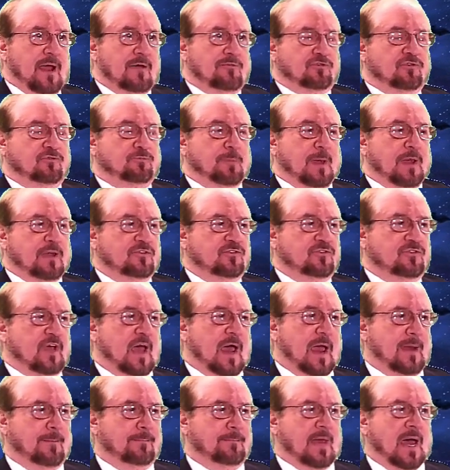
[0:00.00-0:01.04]
And to have
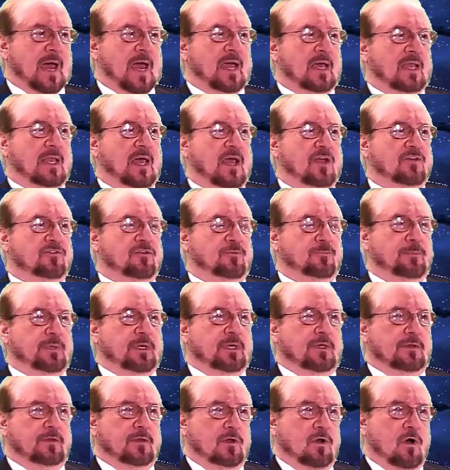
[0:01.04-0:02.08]
space time
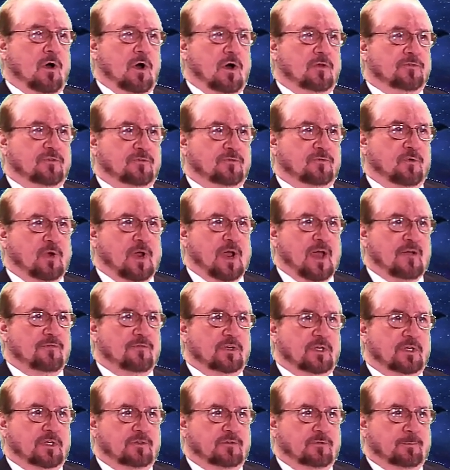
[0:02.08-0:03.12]
dilation being the cause
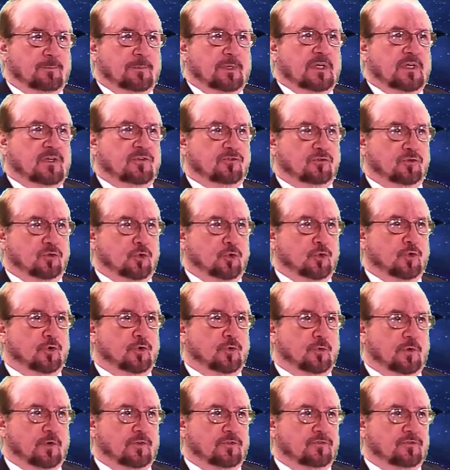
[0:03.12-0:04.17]
of gravity to me
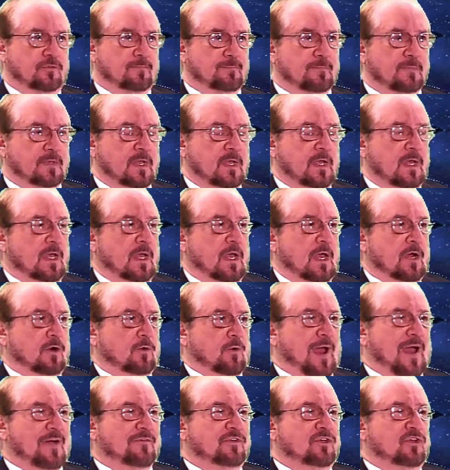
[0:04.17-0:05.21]
is ludicrous.
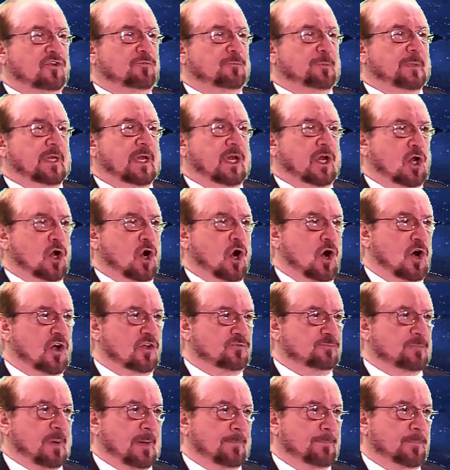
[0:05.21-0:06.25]
Gravity is
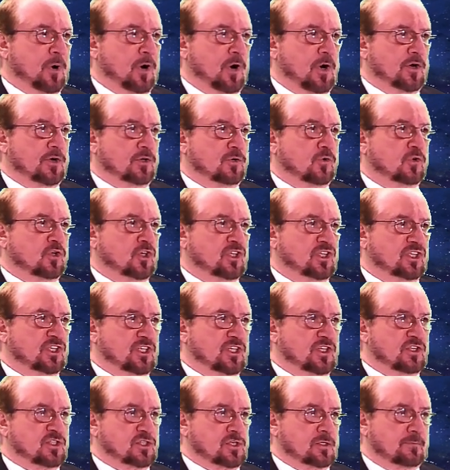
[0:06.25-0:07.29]
being caused by
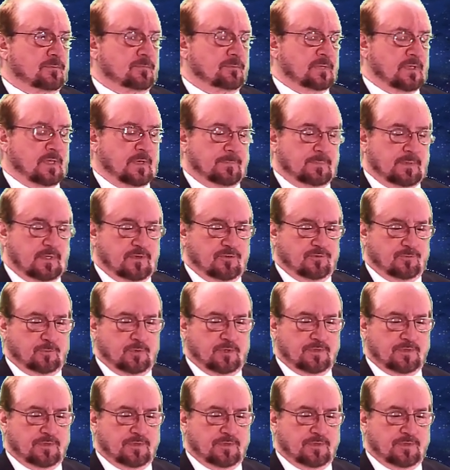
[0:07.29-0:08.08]
particle collision.